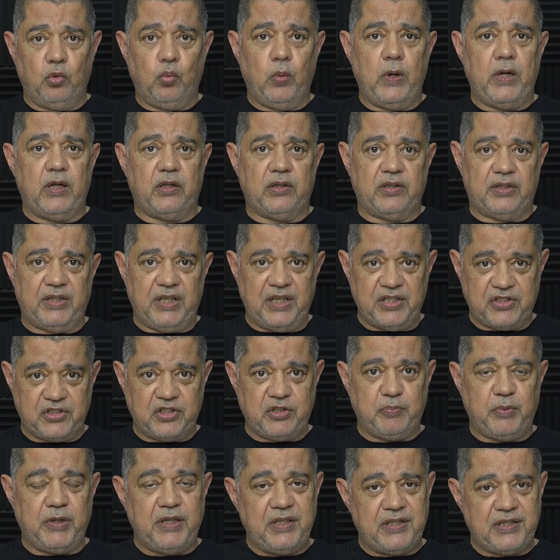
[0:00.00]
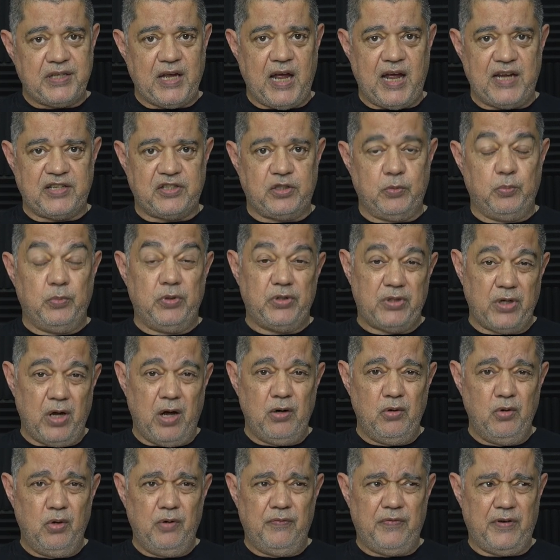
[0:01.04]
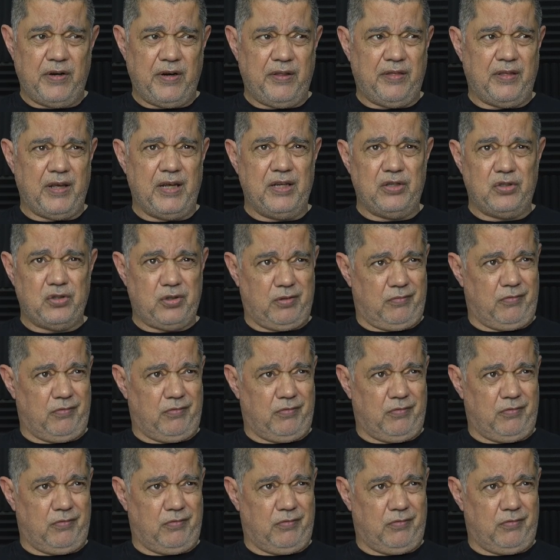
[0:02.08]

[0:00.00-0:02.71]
world disk speed testing was over, I think,